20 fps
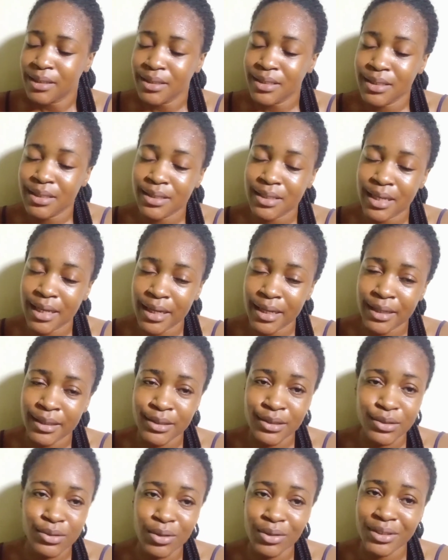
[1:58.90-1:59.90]
This girl
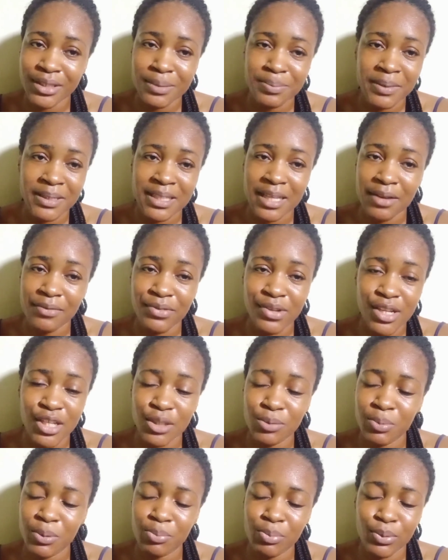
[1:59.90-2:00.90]
did not respect her
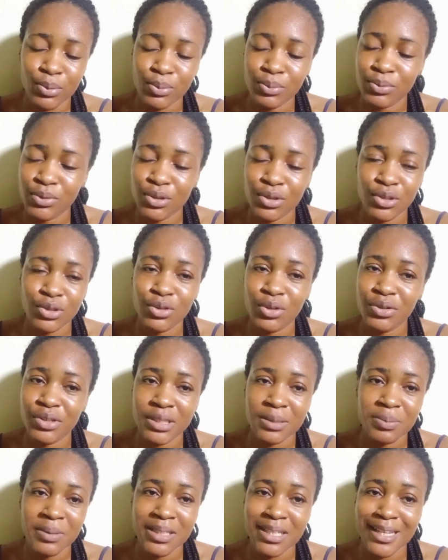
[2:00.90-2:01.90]
village people. She did not
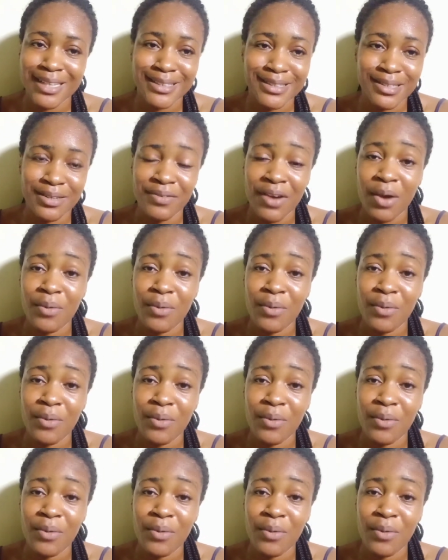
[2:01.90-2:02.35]
respect herself.